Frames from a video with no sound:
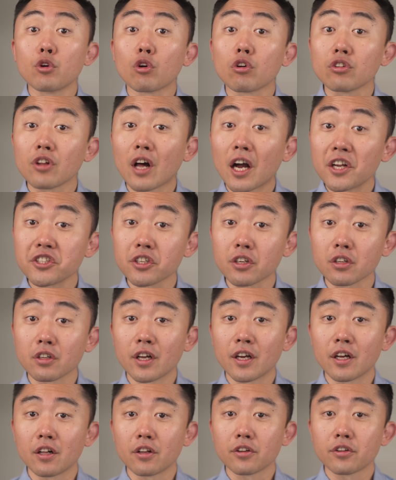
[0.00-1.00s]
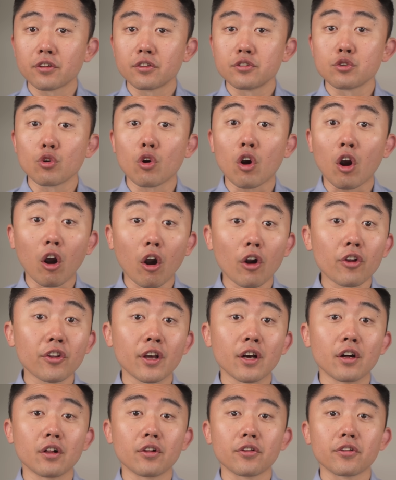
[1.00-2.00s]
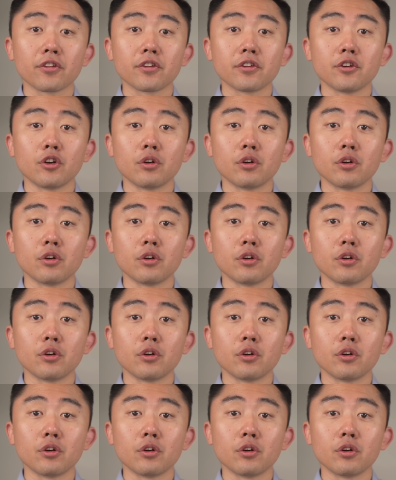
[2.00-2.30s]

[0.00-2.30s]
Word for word: neurological health to heart health,